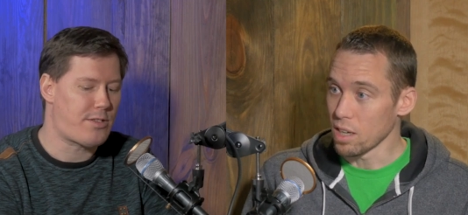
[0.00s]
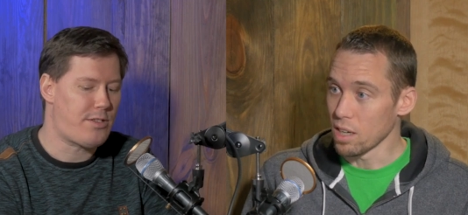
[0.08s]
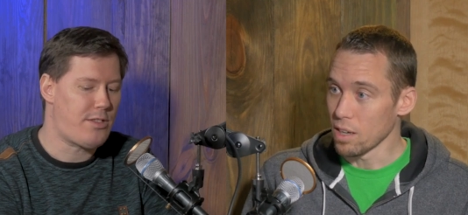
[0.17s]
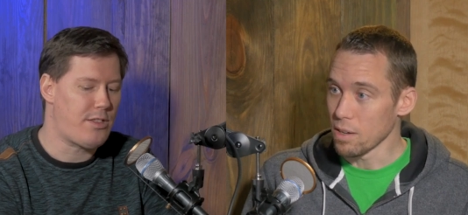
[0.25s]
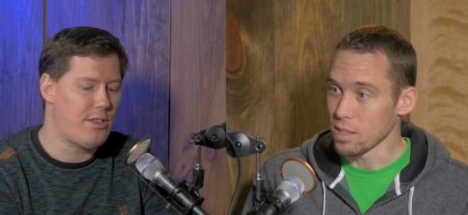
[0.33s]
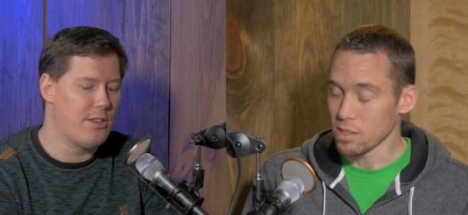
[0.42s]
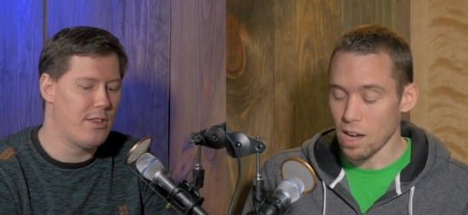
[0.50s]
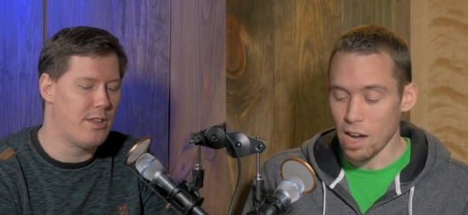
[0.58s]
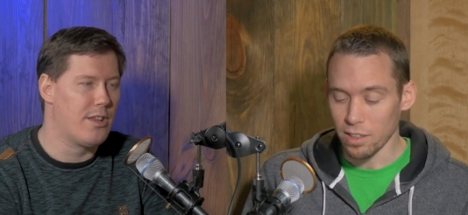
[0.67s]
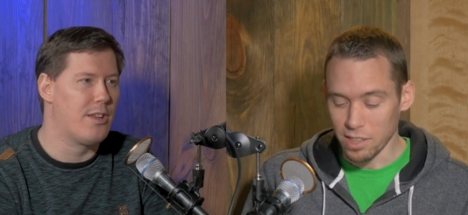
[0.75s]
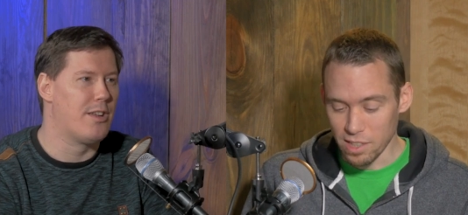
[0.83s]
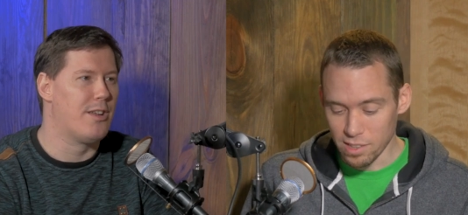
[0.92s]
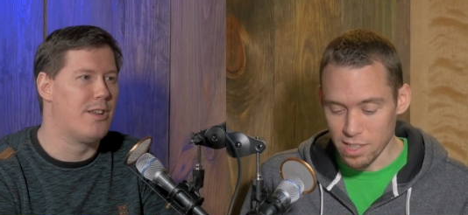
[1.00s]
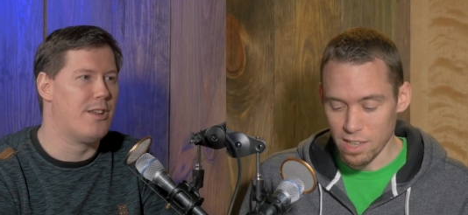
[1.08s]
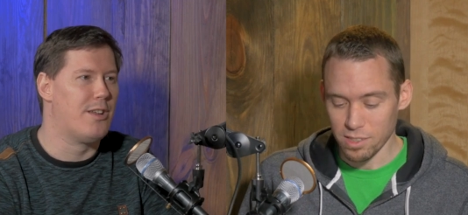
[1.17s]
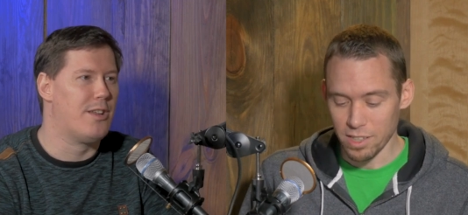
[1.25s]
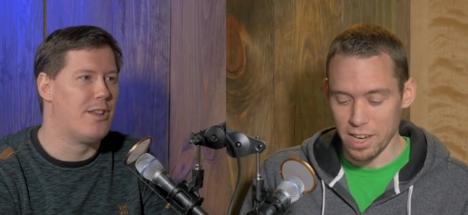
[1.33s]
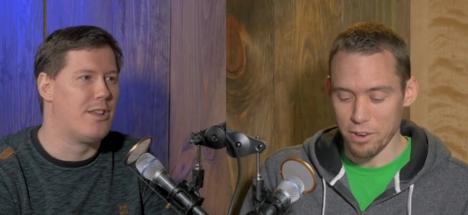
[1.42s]
Speaker 1: uh, it's a hotly
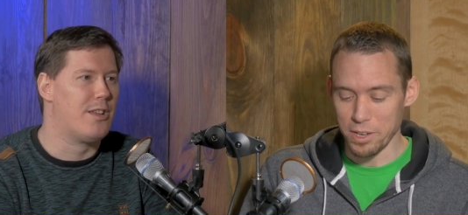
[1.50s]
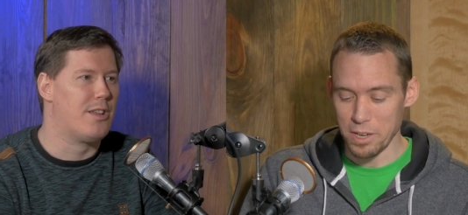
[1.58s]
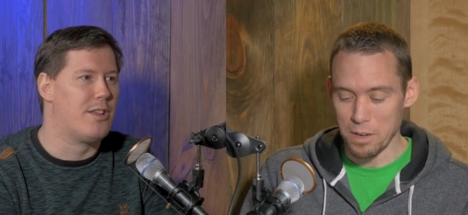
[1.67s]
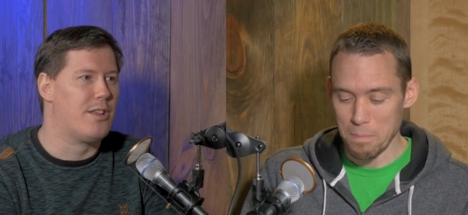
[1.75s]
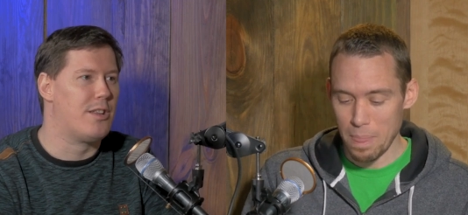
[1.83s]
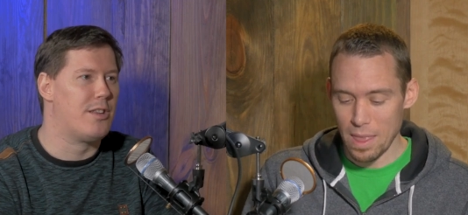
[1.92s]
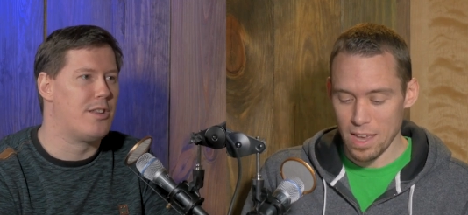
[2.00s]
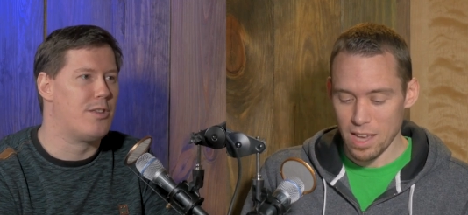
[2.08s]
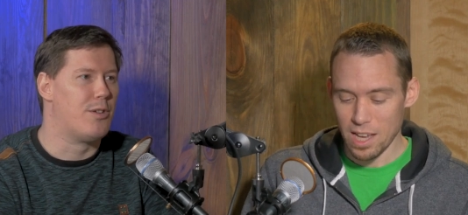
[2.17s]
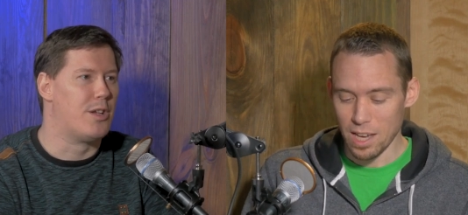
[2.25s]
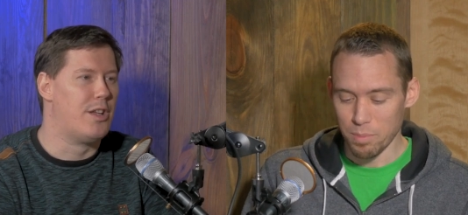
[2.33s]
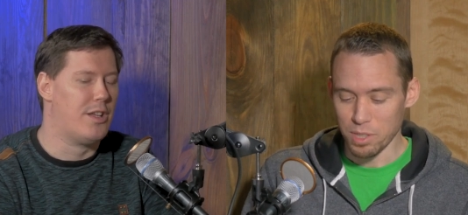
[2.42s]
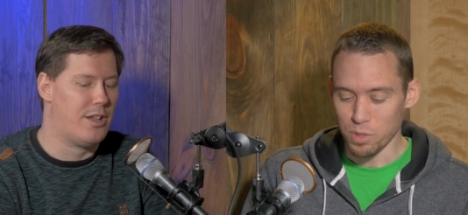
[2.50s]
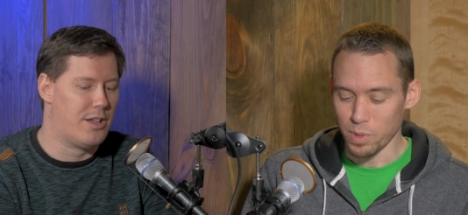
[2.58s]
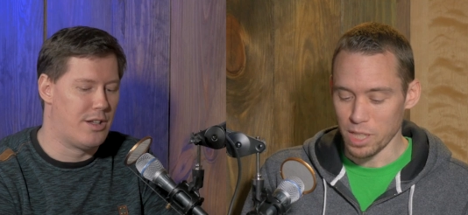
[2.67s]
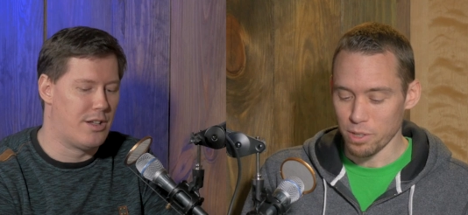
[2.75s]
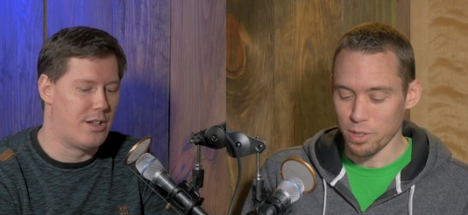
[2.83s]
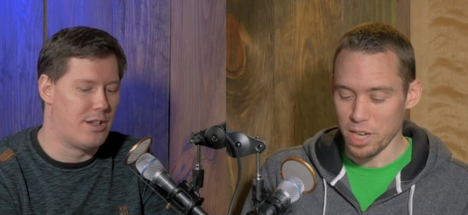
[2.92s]
contested area uh, right.
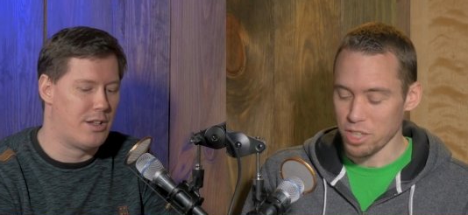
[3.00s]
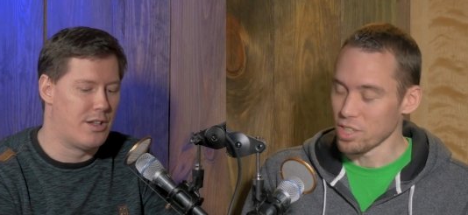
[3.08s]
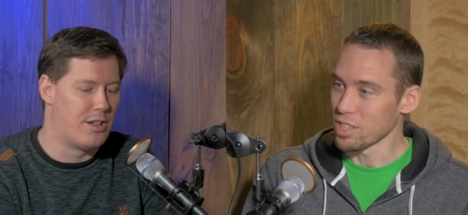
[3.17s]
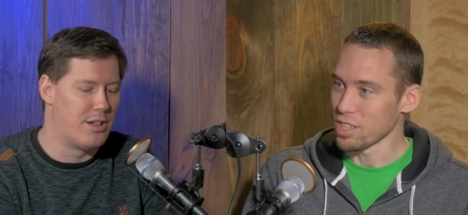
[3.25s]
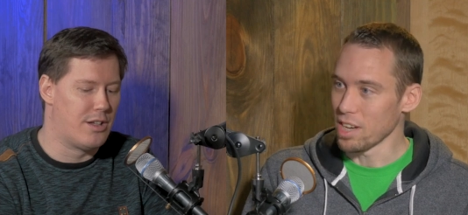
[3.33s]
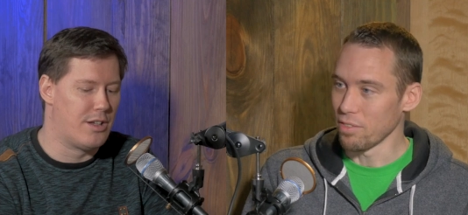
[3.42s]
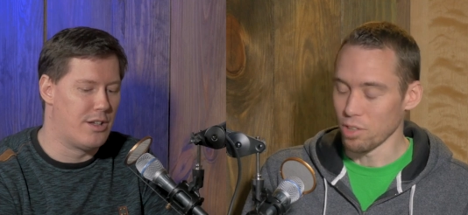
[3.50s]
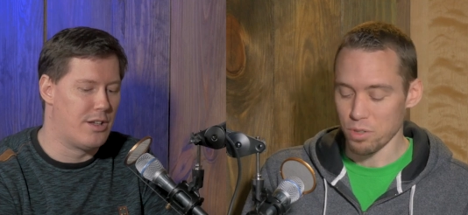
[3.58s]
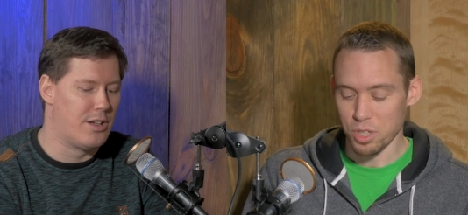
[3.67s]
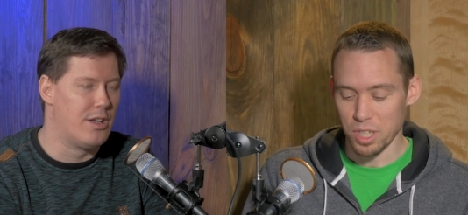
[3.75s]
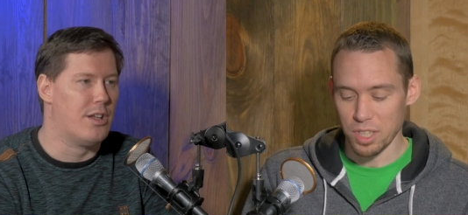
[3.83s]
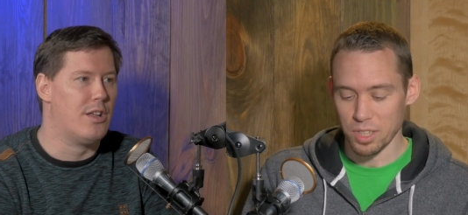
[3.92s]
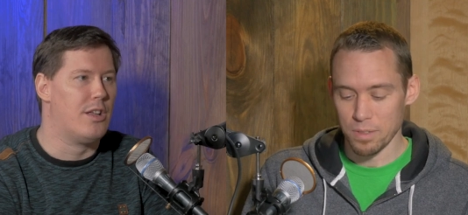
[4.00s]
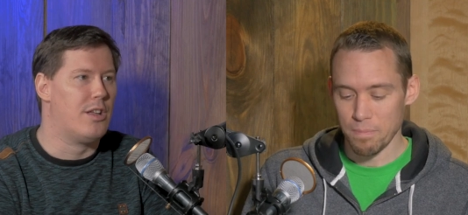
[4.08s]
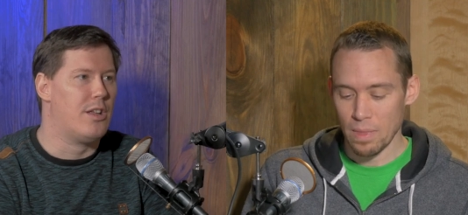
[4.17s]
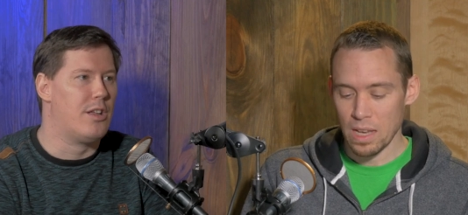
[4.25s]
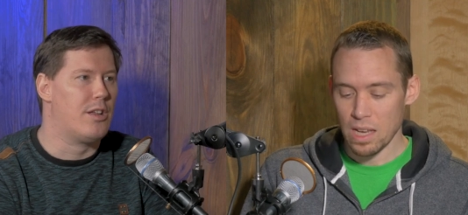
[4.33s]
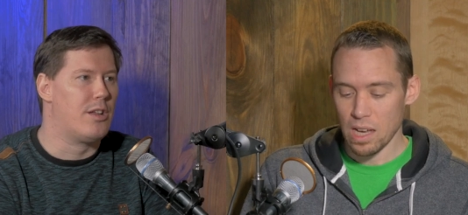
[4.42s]
between creationists and evolutionists
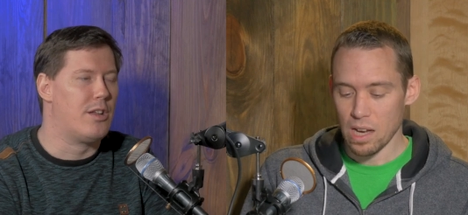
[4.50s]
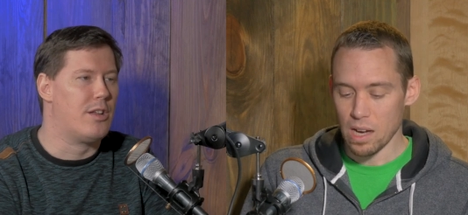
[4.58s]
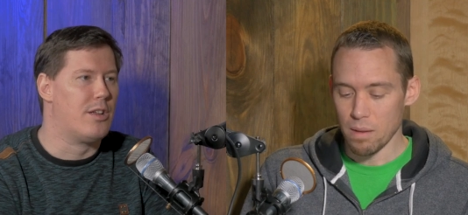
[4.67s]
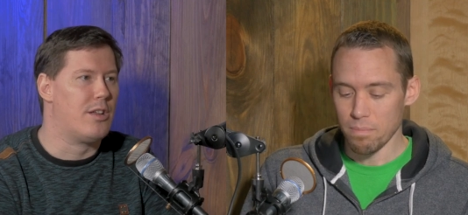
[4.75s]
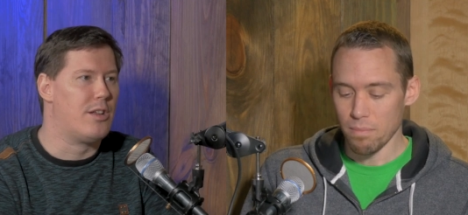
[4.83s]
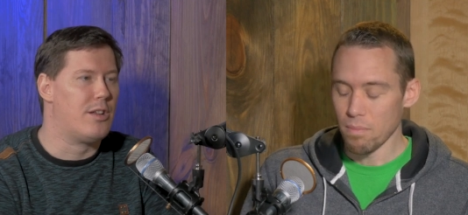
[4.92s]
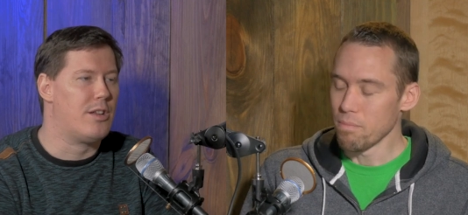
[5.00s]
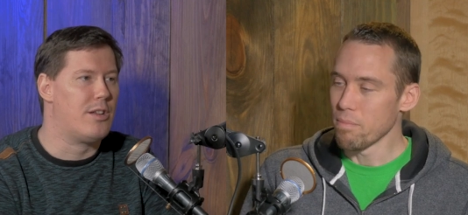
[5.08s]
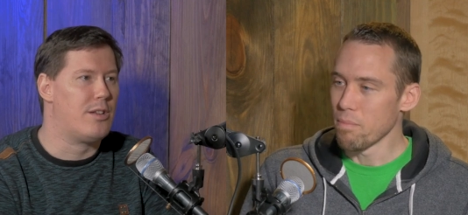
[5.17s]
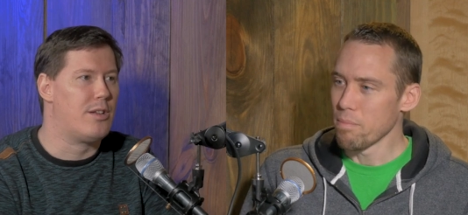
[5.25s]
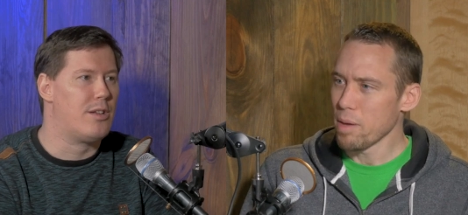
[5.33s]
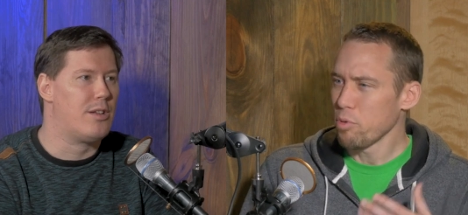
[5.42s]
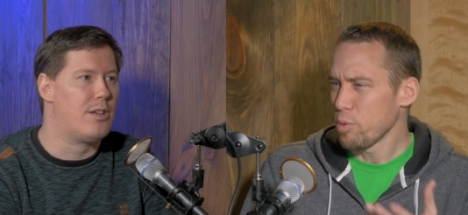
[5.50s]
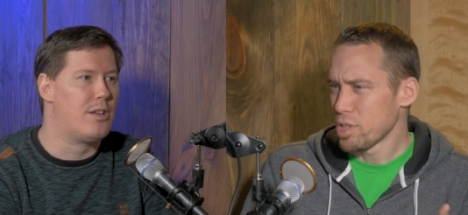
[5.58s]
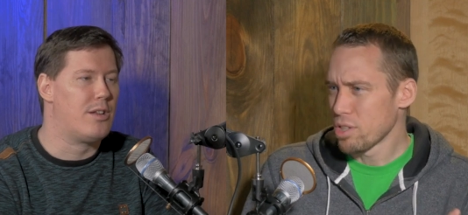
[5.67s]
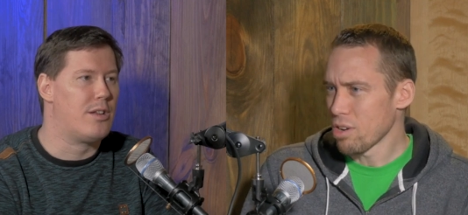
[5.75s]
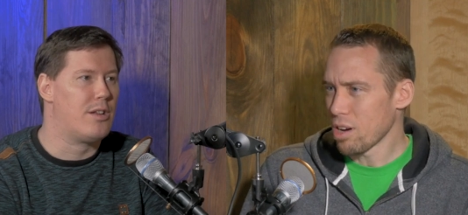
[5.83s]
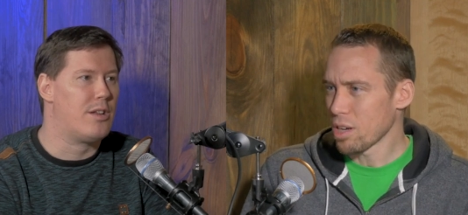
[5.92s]
um, maybe we
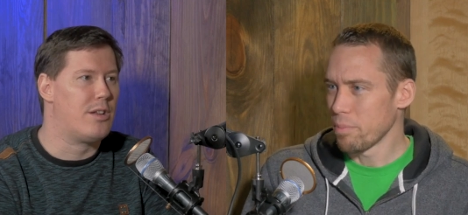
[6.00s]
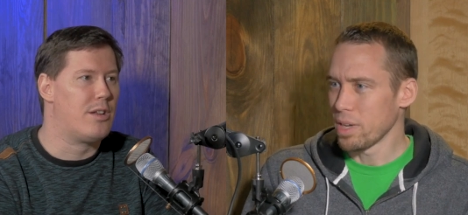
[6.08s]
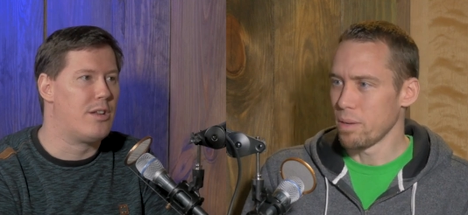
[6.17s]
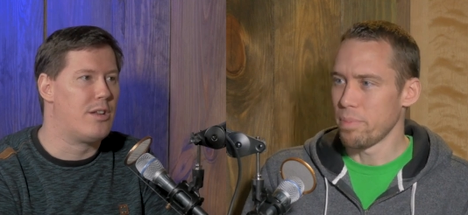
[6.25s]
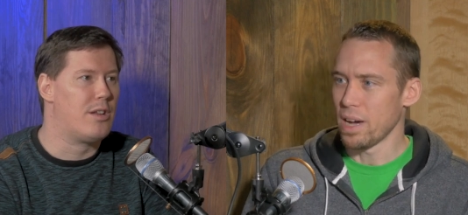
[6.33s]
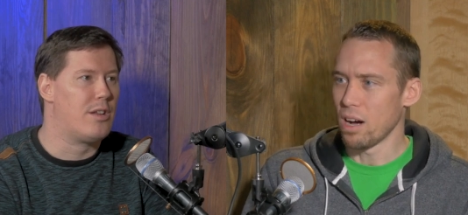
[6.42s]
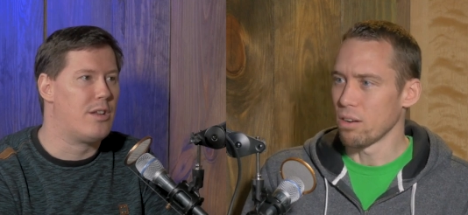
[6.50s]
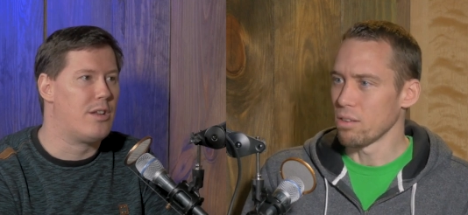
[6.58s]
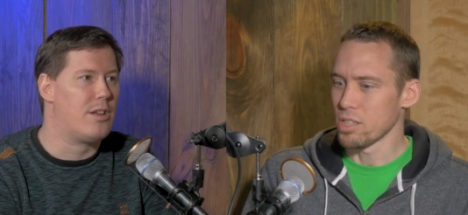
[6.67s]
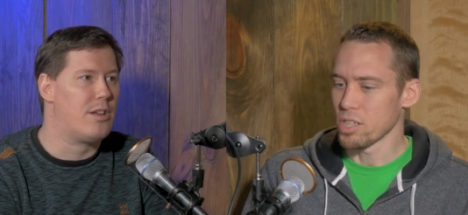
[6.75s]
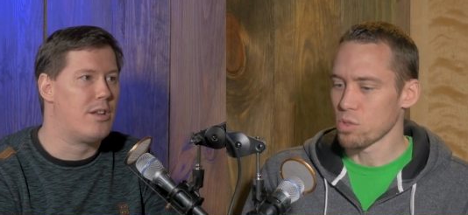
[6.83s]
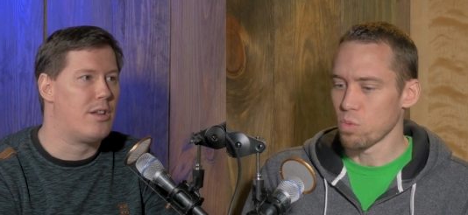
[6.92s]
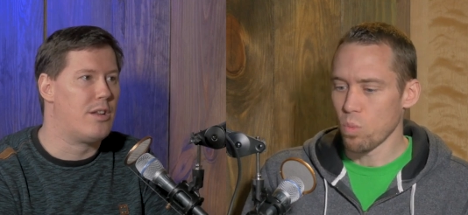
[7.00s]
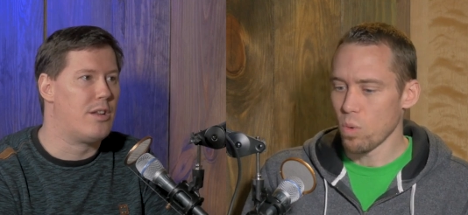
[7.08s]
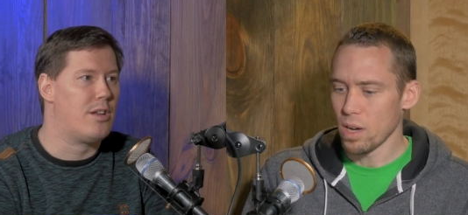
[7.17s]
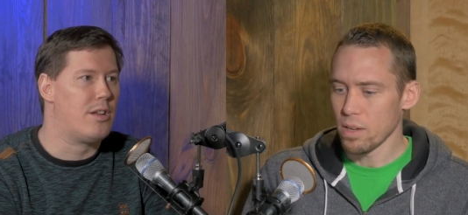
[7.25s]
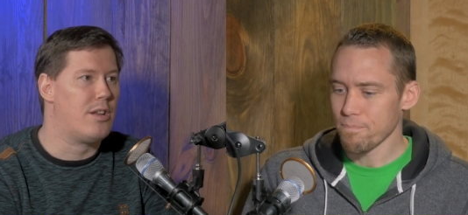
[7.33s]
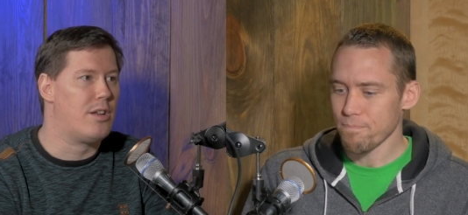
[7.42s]
should talk a bit about just
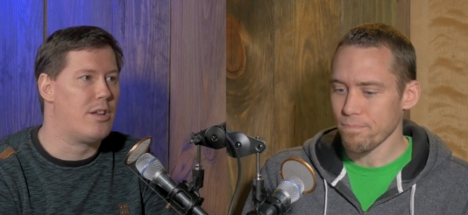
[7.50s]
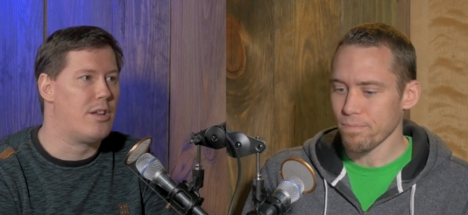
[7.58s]
what